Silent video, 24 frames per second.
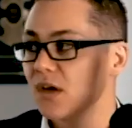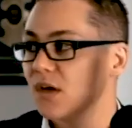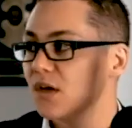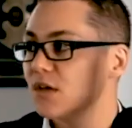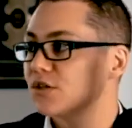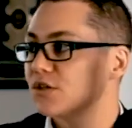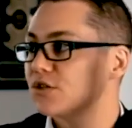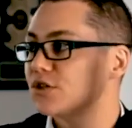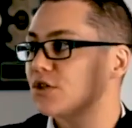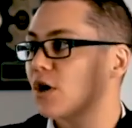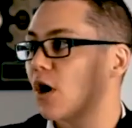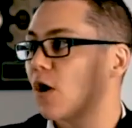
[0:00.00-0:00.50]

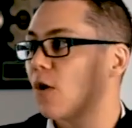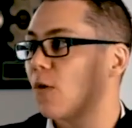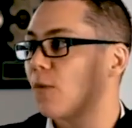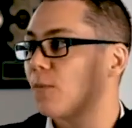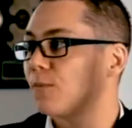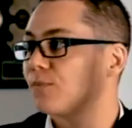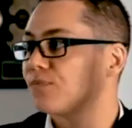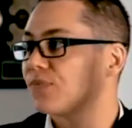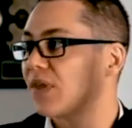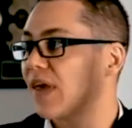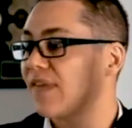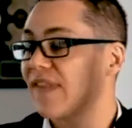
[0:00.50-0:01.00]
So,
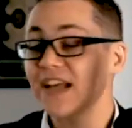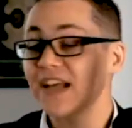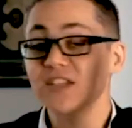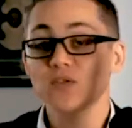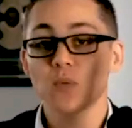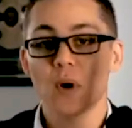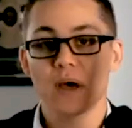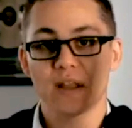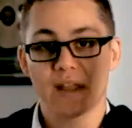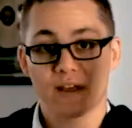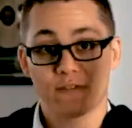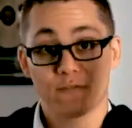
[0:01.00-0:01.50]
and that's
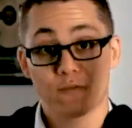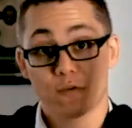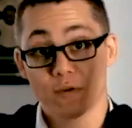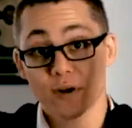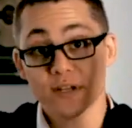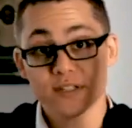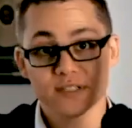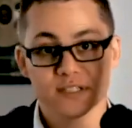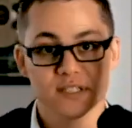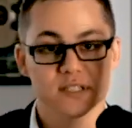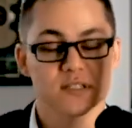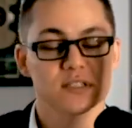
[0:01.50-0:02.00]
why, like, for
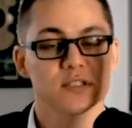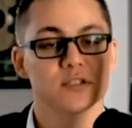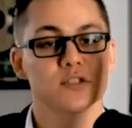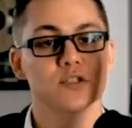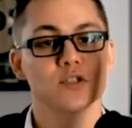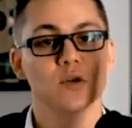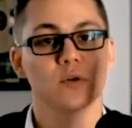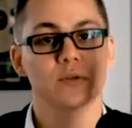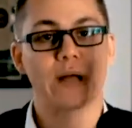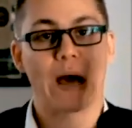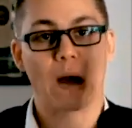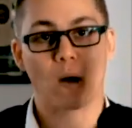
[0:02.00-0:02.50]
instance, in
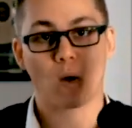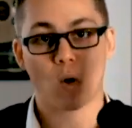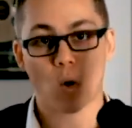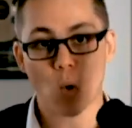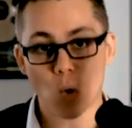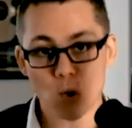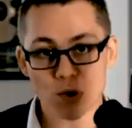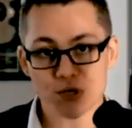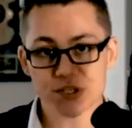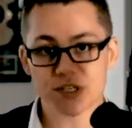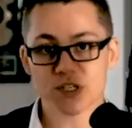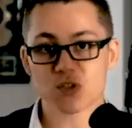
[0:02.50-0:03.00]
Sold Out
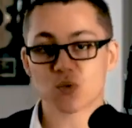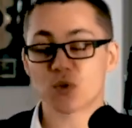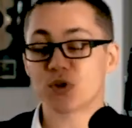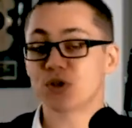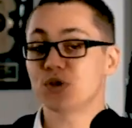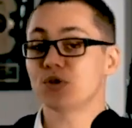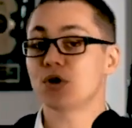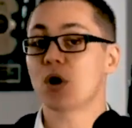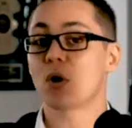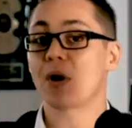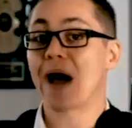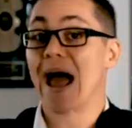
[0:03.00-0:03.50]
Courses, when you
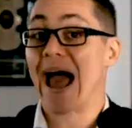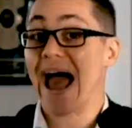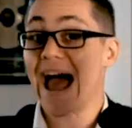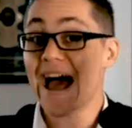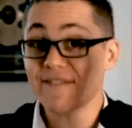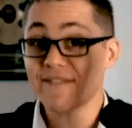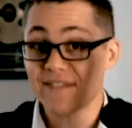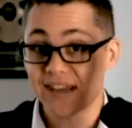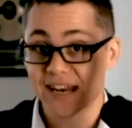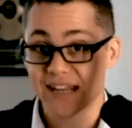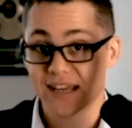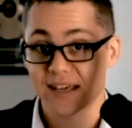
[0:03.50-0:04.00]
don't have
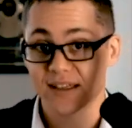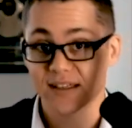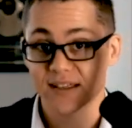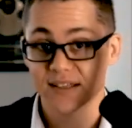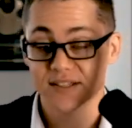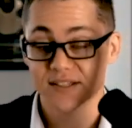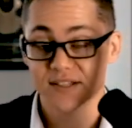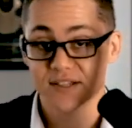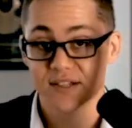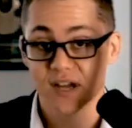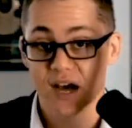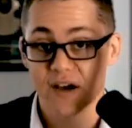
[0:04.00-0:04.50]
any of this
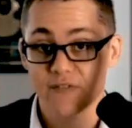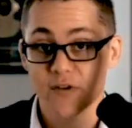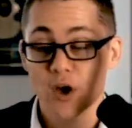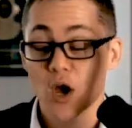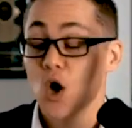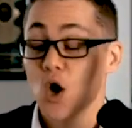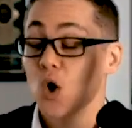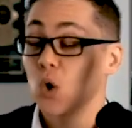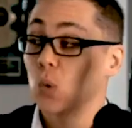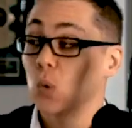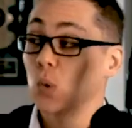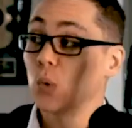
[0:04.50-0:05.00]
stuff,
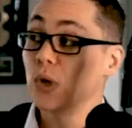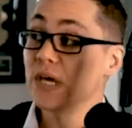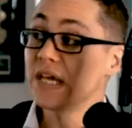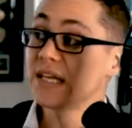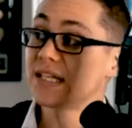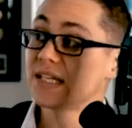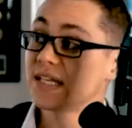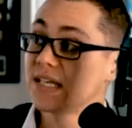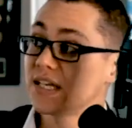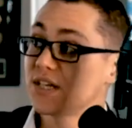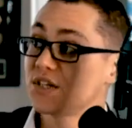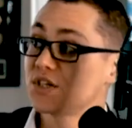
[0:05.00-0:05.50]
we
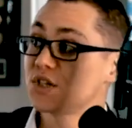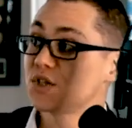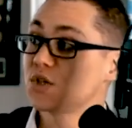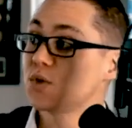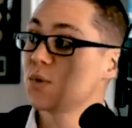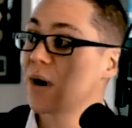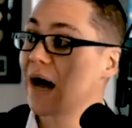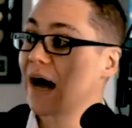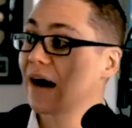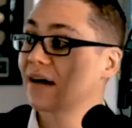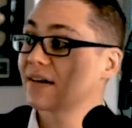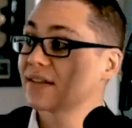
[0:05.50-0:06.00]
teach you
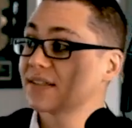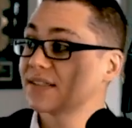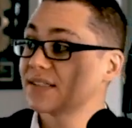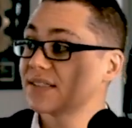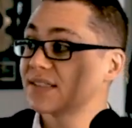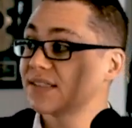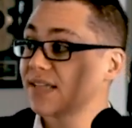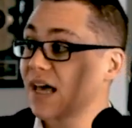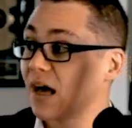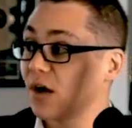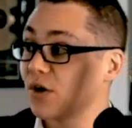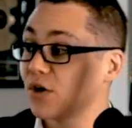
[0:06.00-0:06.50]
how to
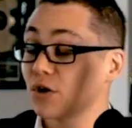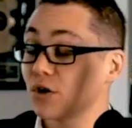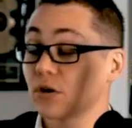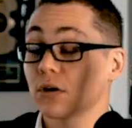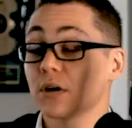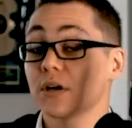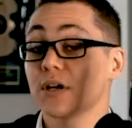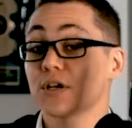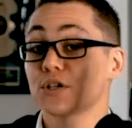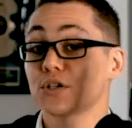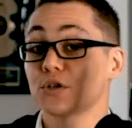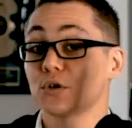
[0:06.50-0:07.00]
sell your
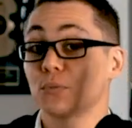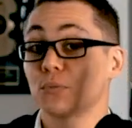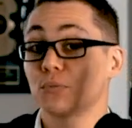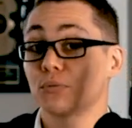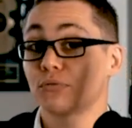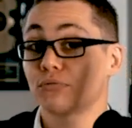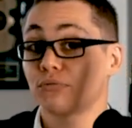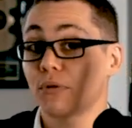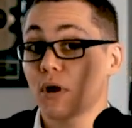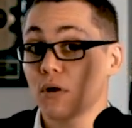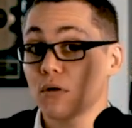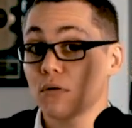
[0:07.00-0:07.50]
initial
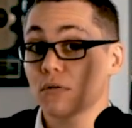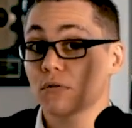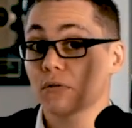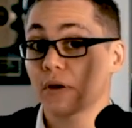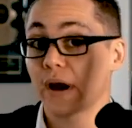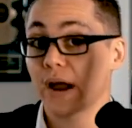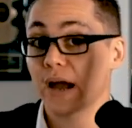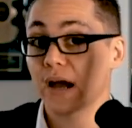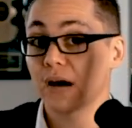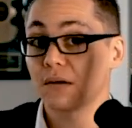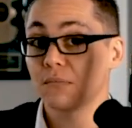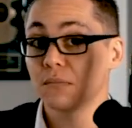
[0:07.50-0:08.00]

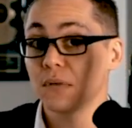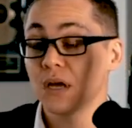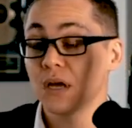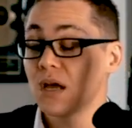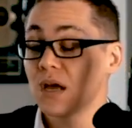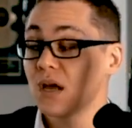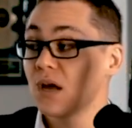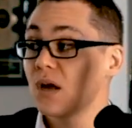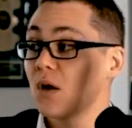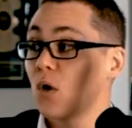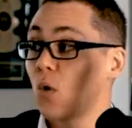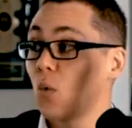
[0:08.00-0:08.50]
program
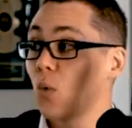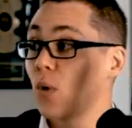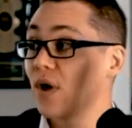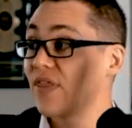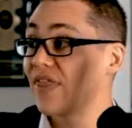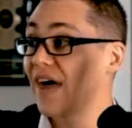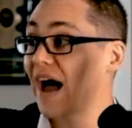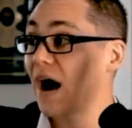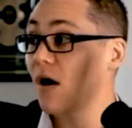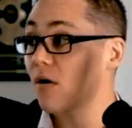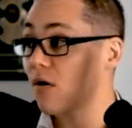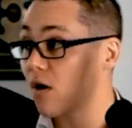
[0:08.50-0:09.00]

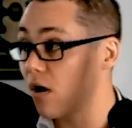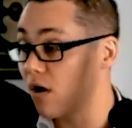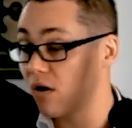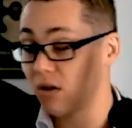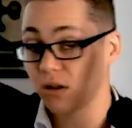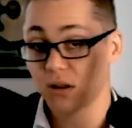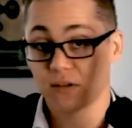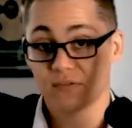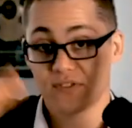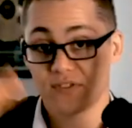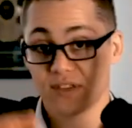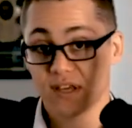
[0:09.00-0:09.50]
without all
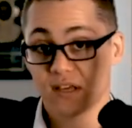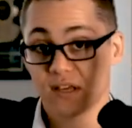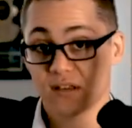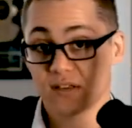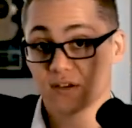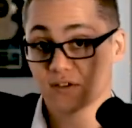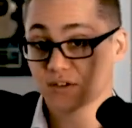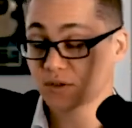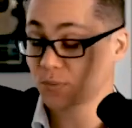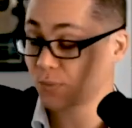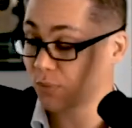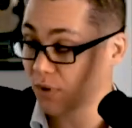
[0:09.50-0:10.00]
of
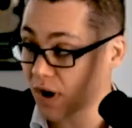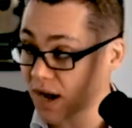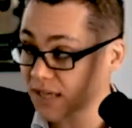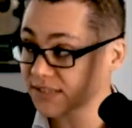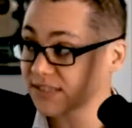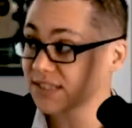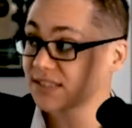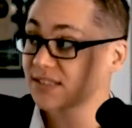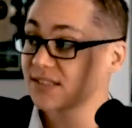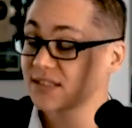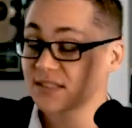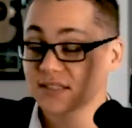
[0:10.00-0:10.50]
there's a
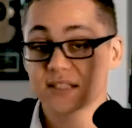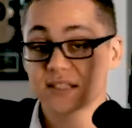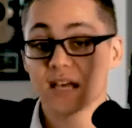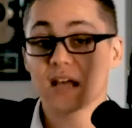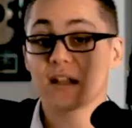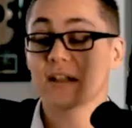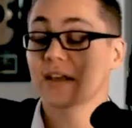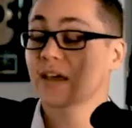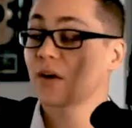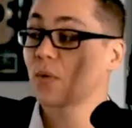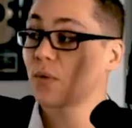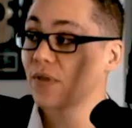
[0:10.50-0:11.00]
process to
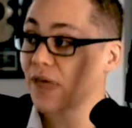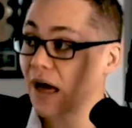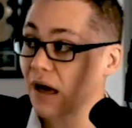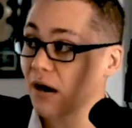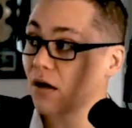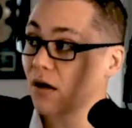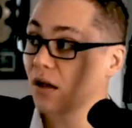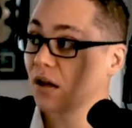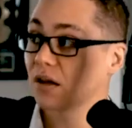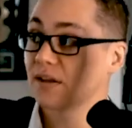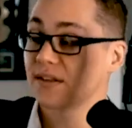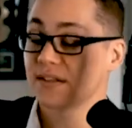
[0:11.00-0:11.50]
selling it without
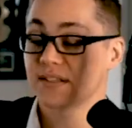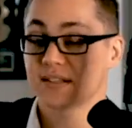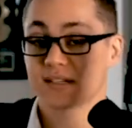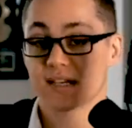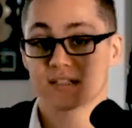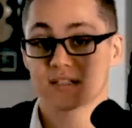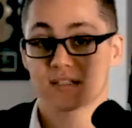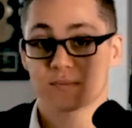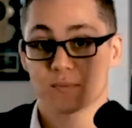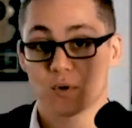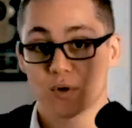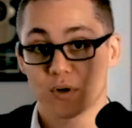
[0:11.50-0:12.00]
all of these
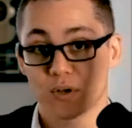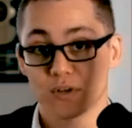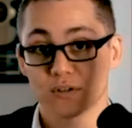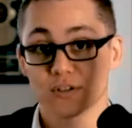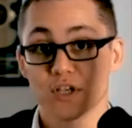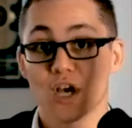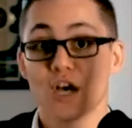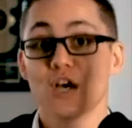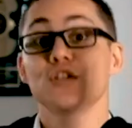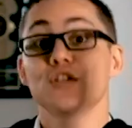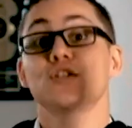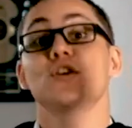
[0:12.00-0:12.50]
testimonials
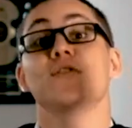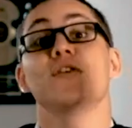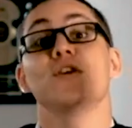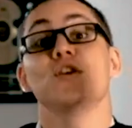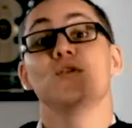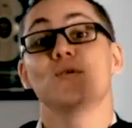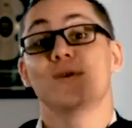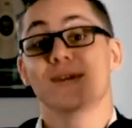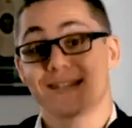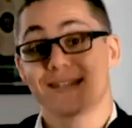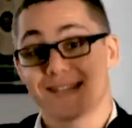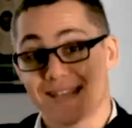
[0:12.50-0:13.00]
so that you
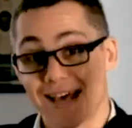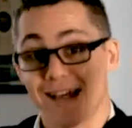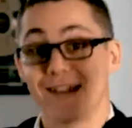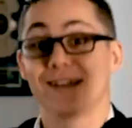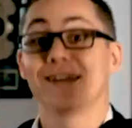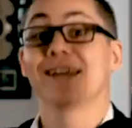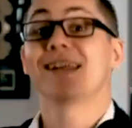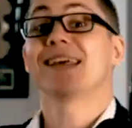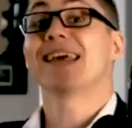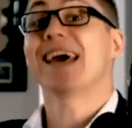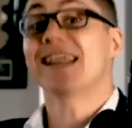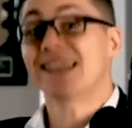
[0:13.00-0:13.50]
can sell it
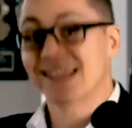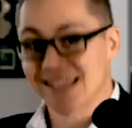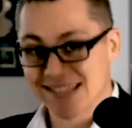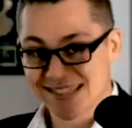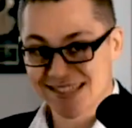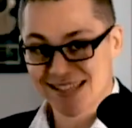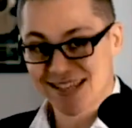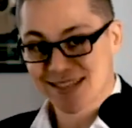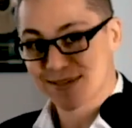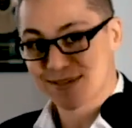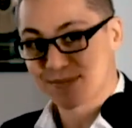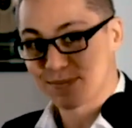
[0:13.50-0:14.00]
and get these
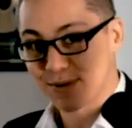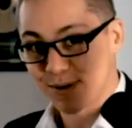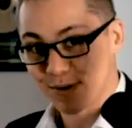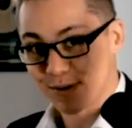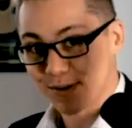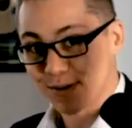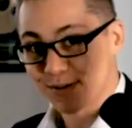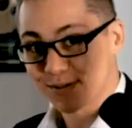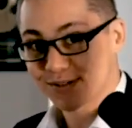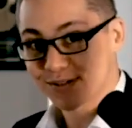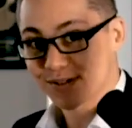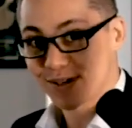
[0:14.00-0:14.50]

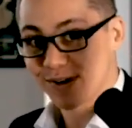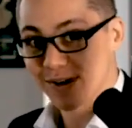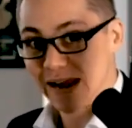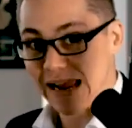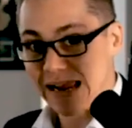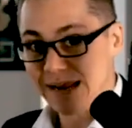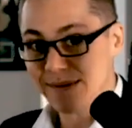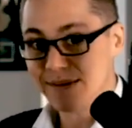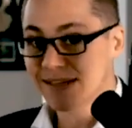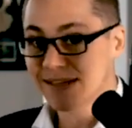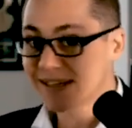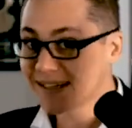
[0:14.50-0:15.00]
testimonials. All
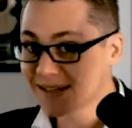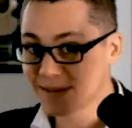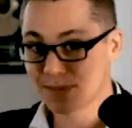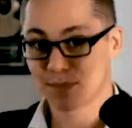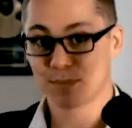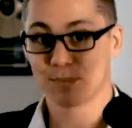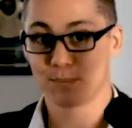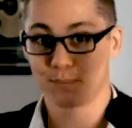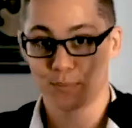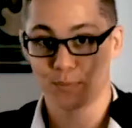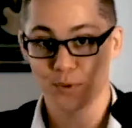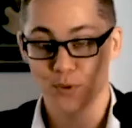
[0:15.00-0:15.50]
right.
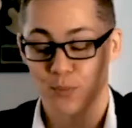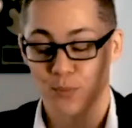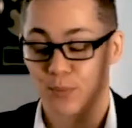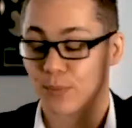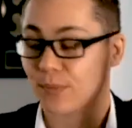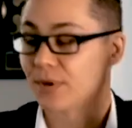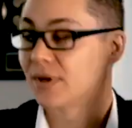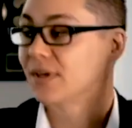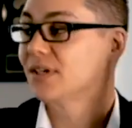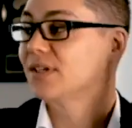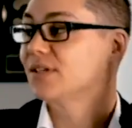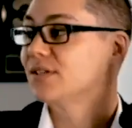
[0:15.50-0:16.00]
Boom.
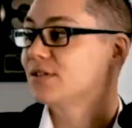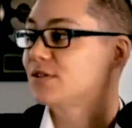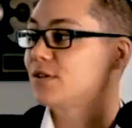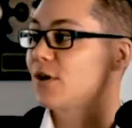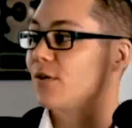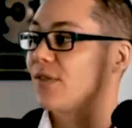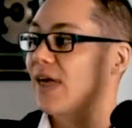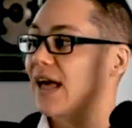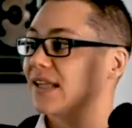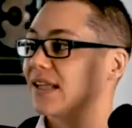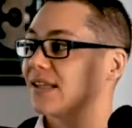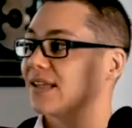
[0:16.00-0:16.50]
So
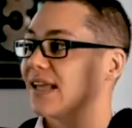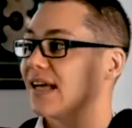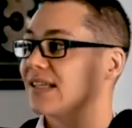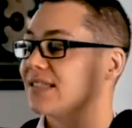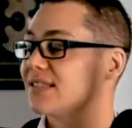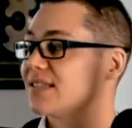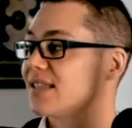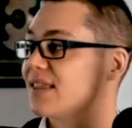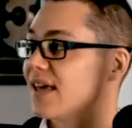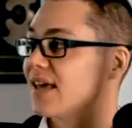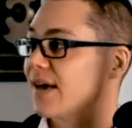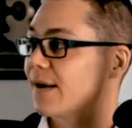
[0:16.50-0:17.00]
that's
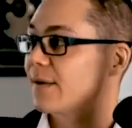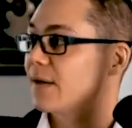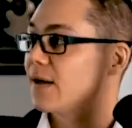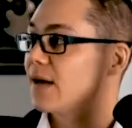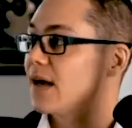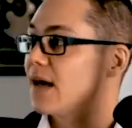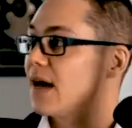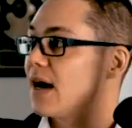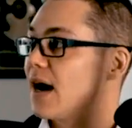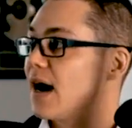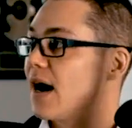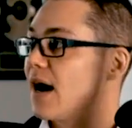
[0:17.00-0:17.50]
the thing.
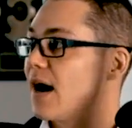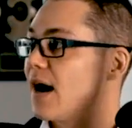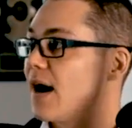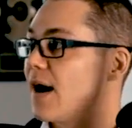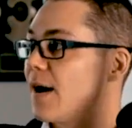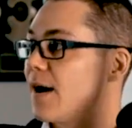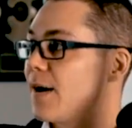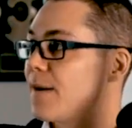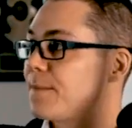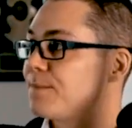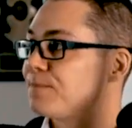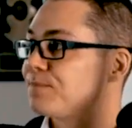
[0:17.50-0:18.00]

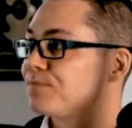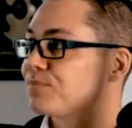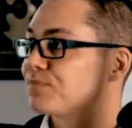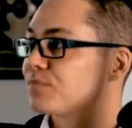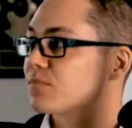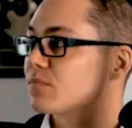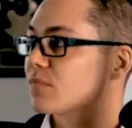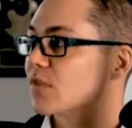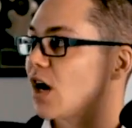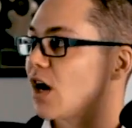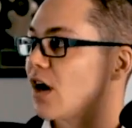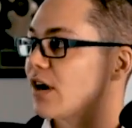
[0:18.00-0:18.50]
All
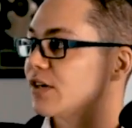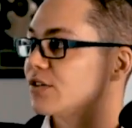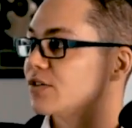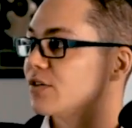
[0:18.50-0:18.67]
right.